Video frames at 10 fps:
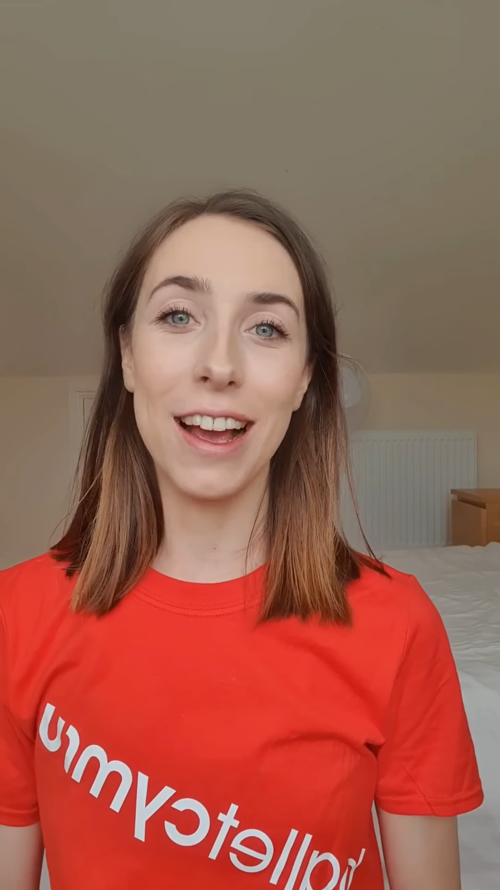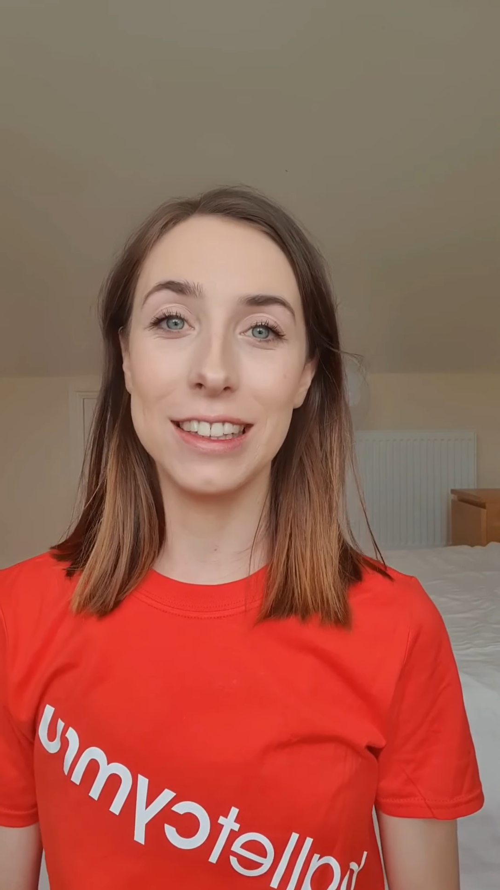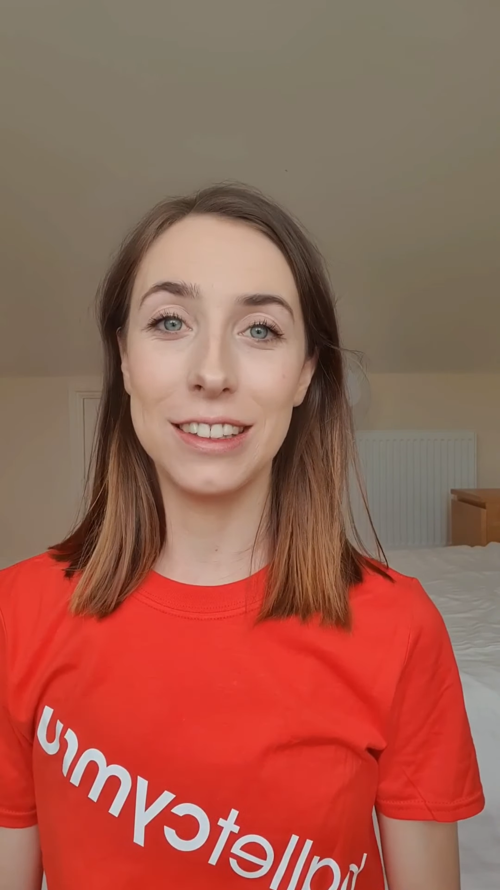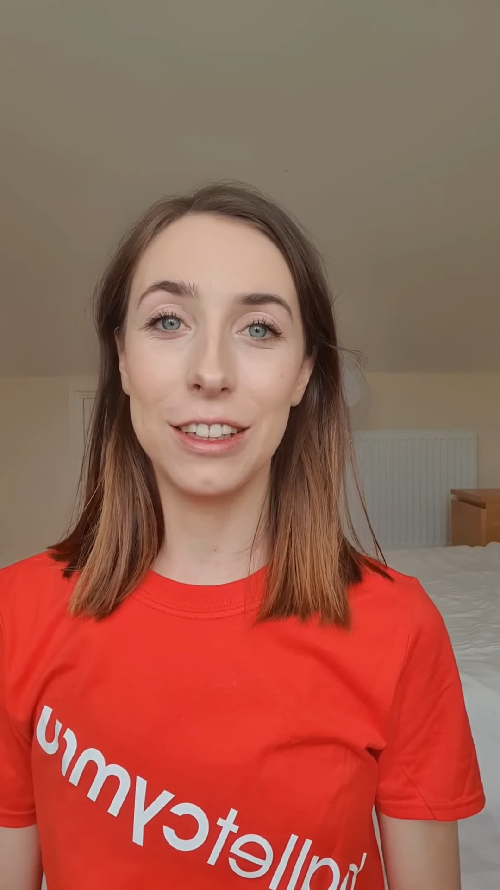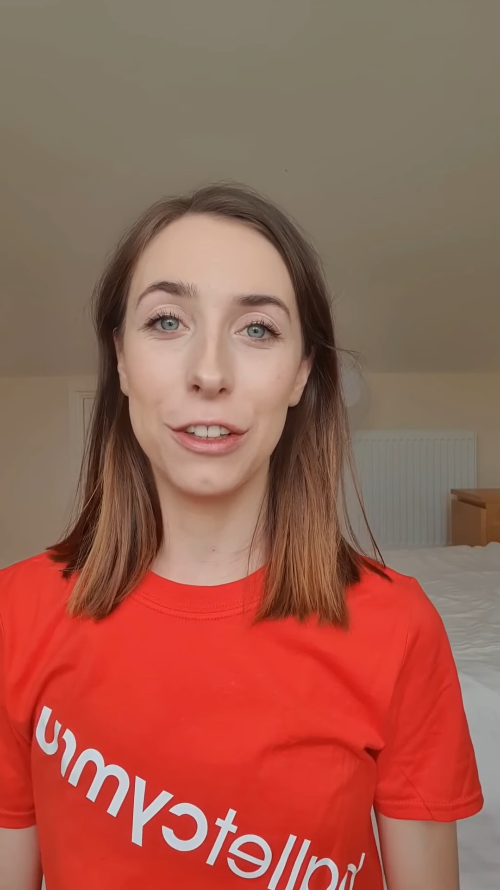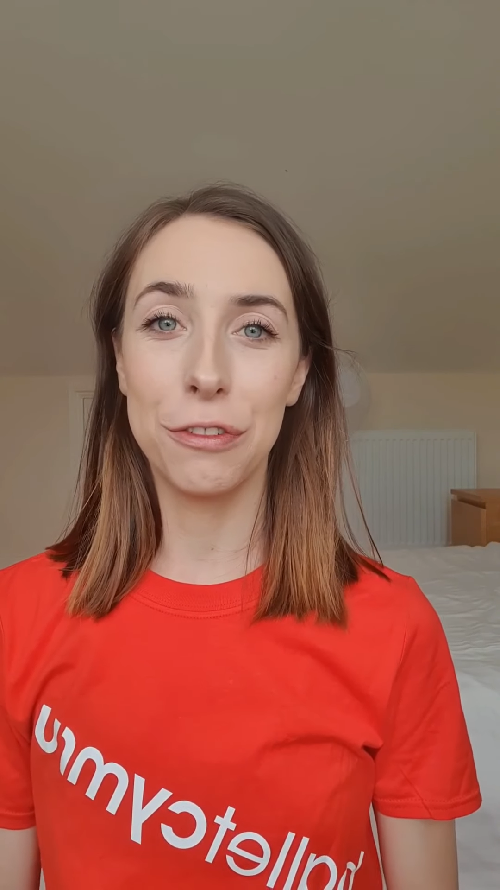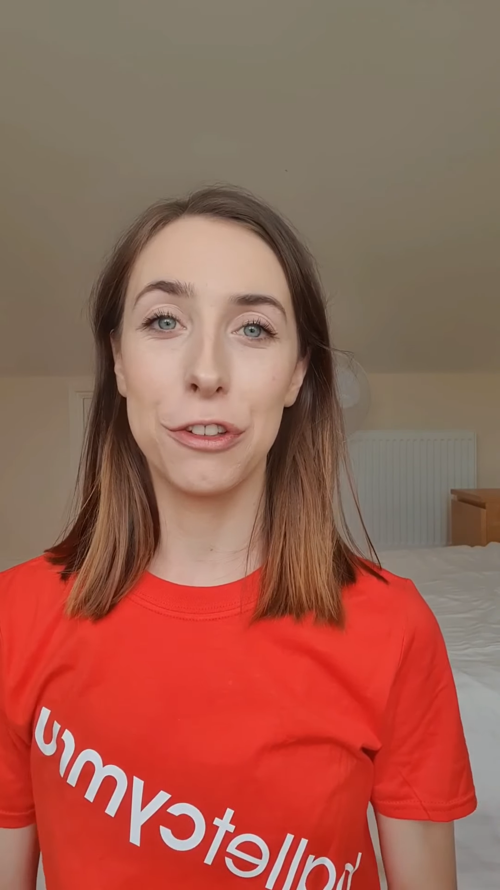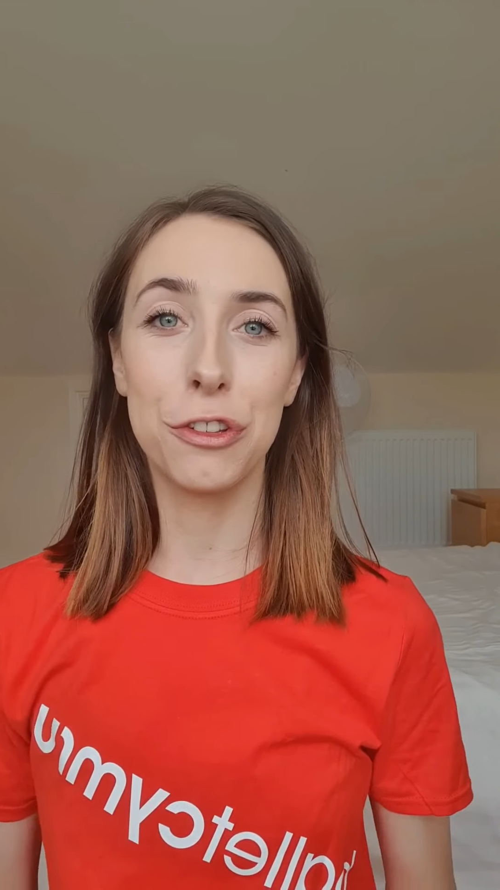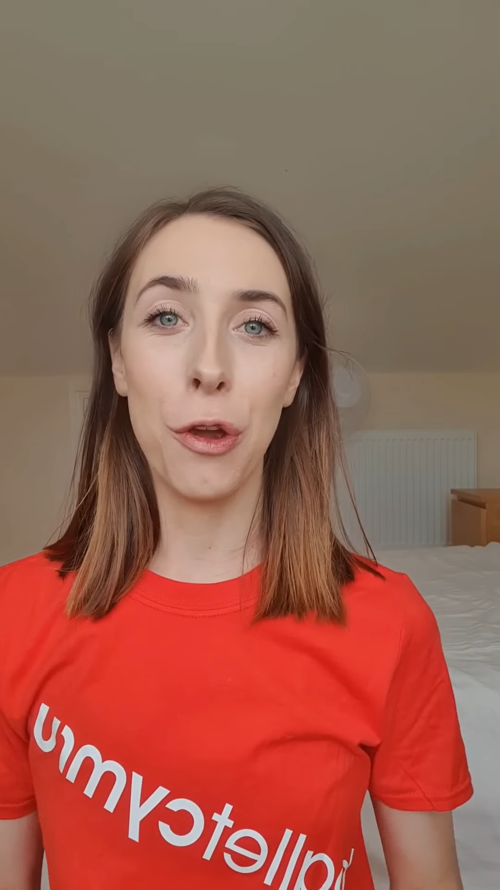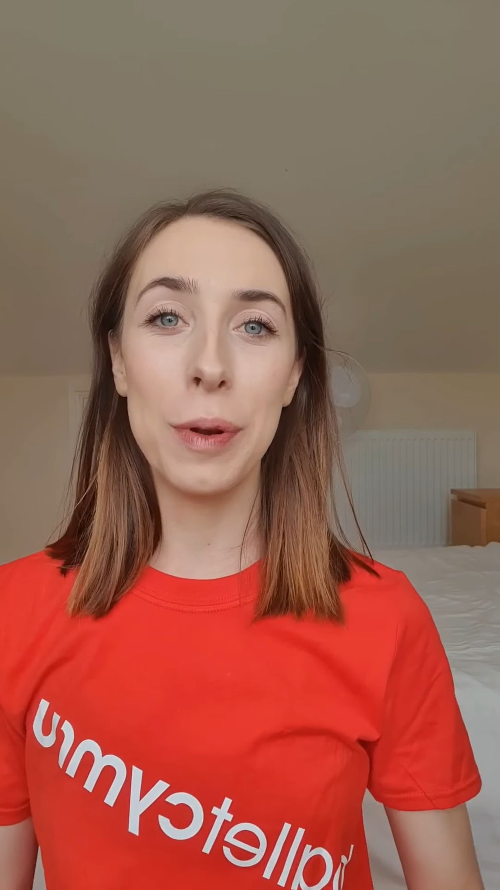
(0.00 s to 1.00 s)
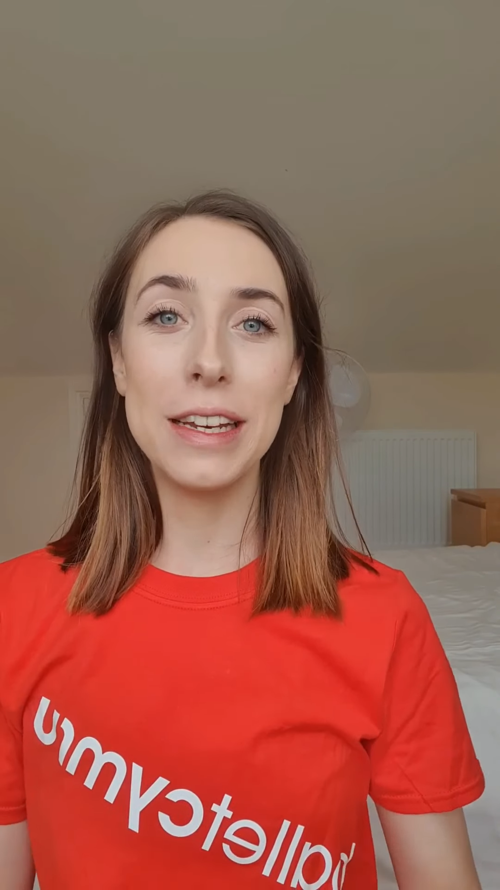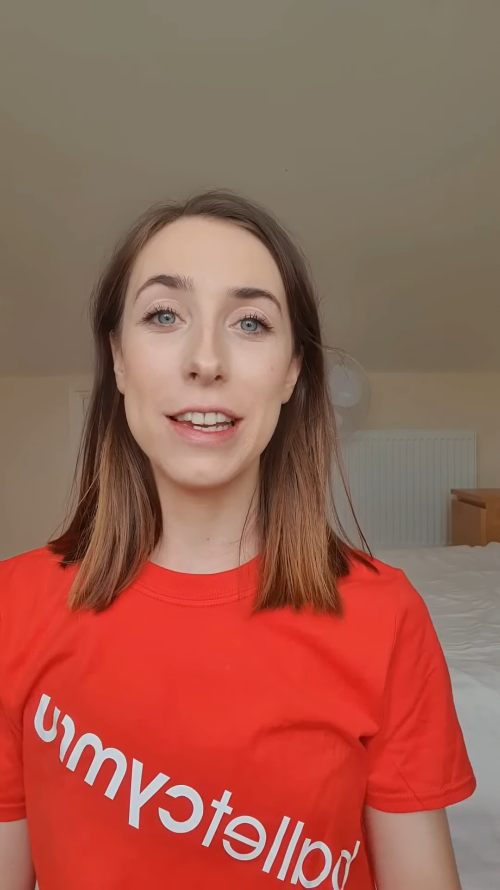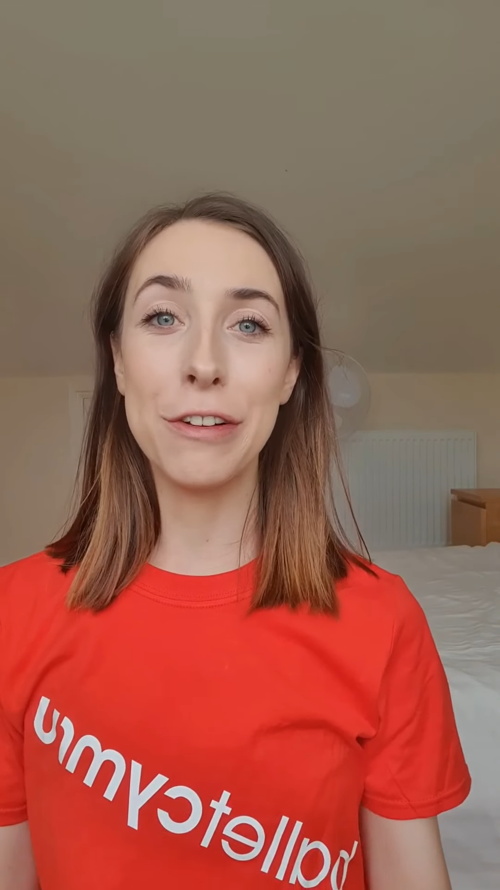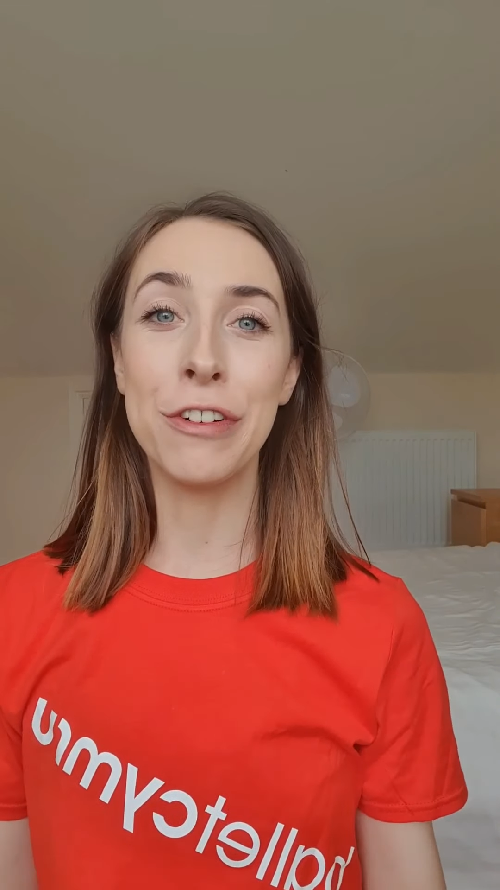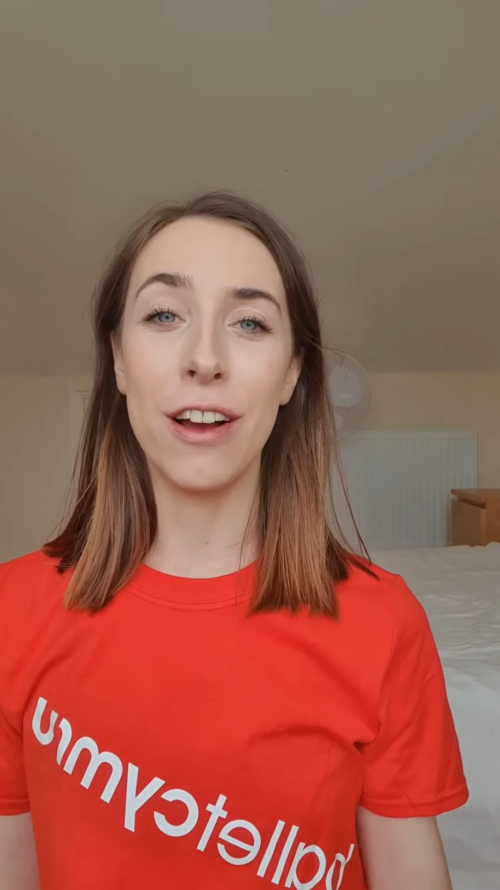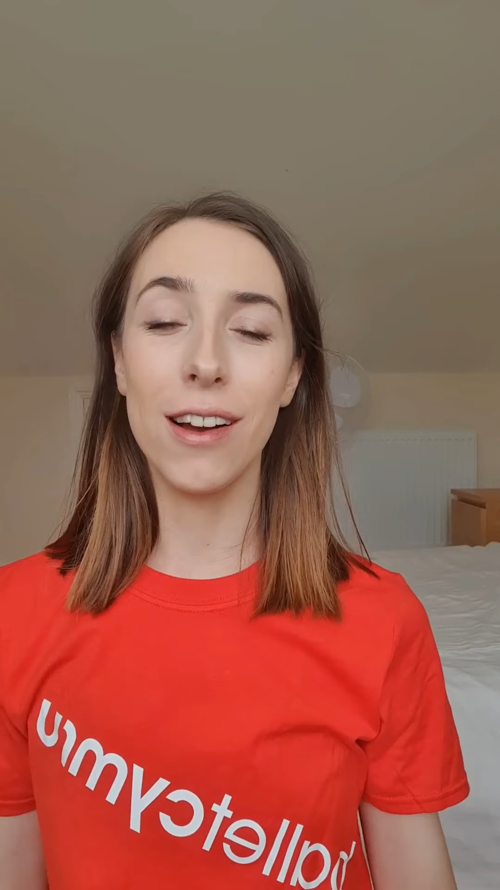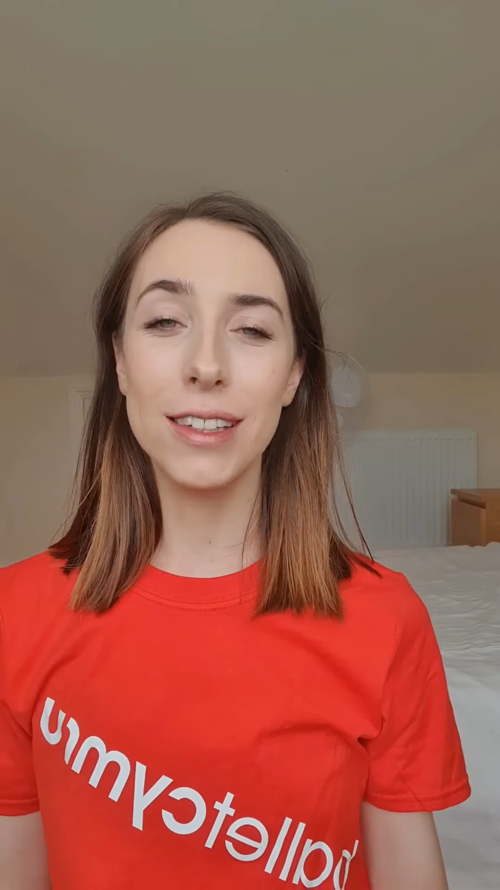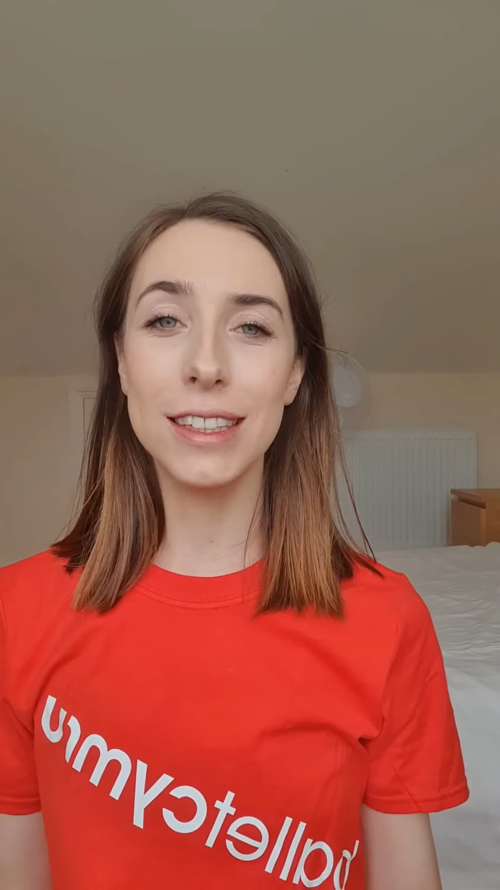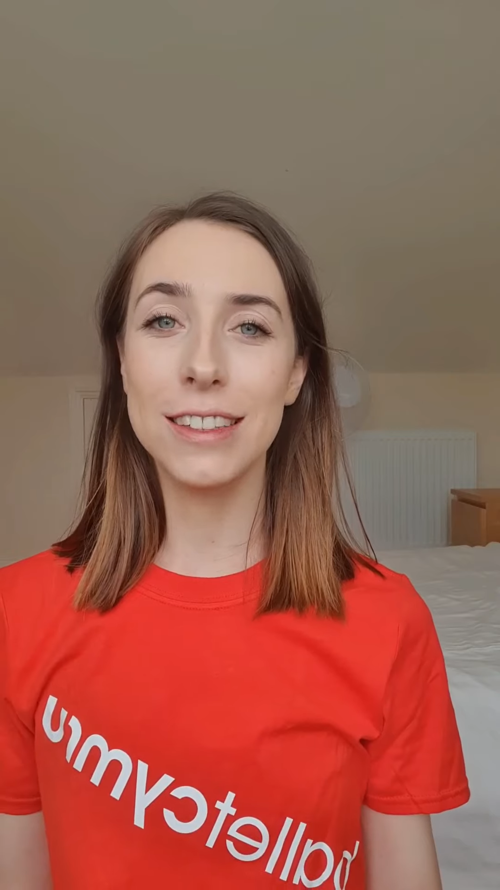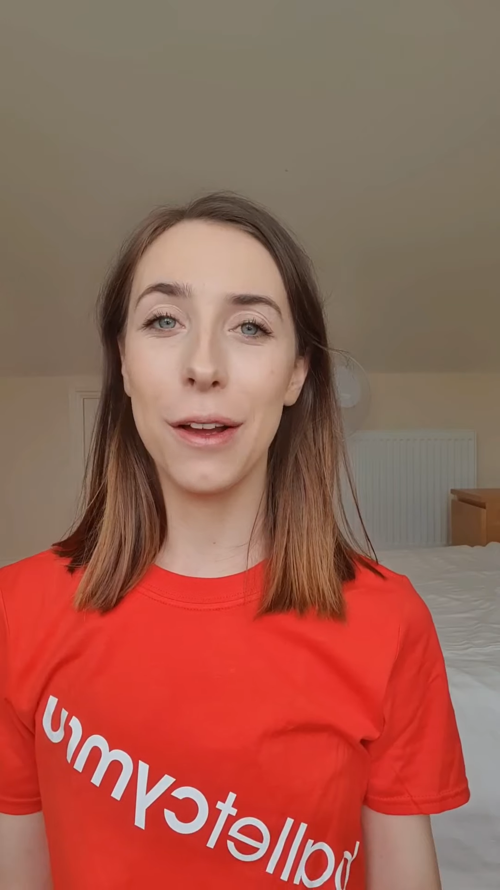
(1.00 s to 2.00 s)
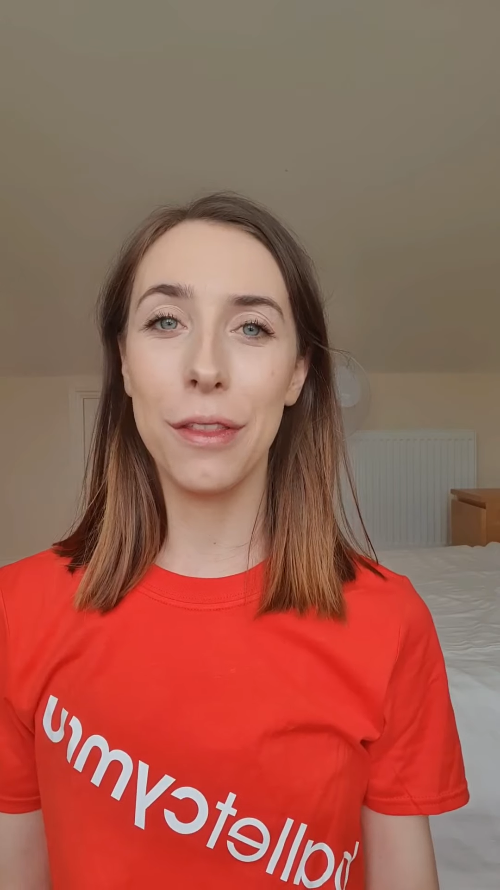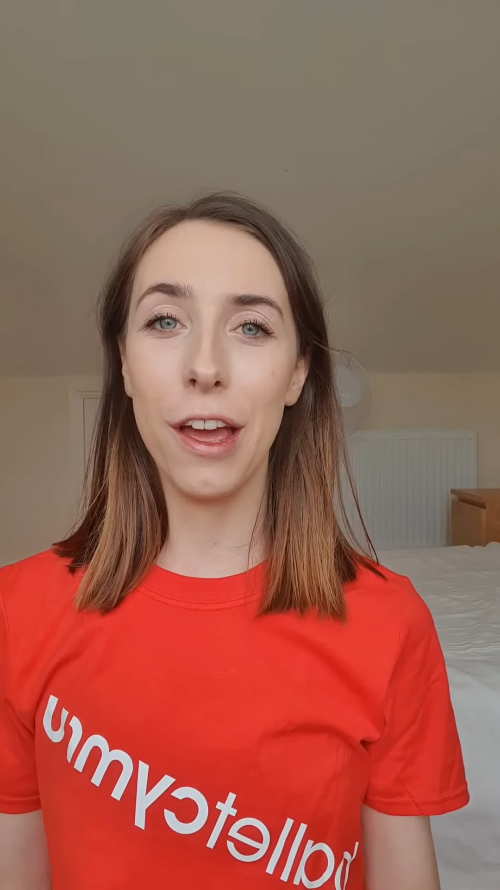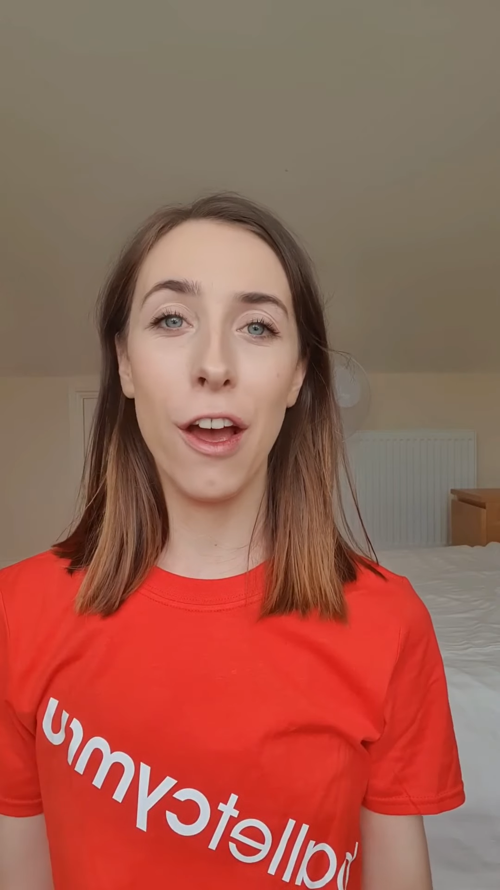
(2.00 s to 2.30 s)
answers for so many different artists out there